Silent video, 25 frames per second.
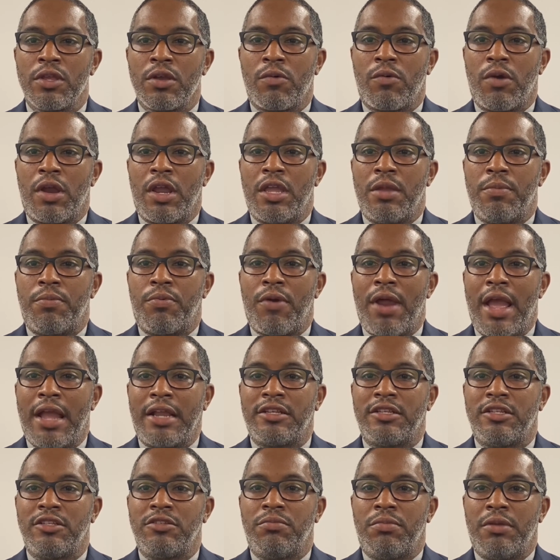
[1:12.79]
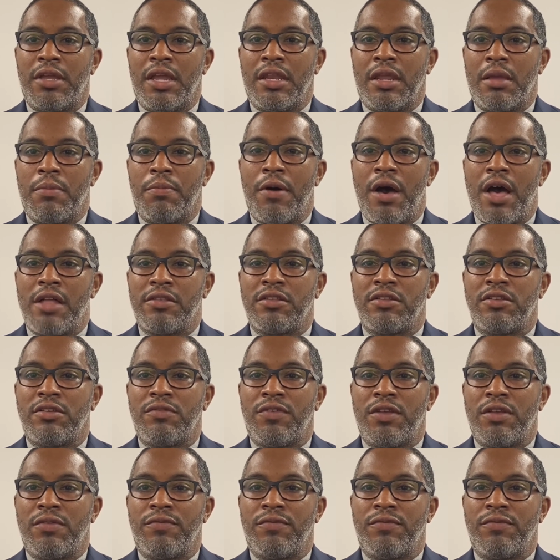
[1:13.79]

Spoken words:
where he practiced being a positive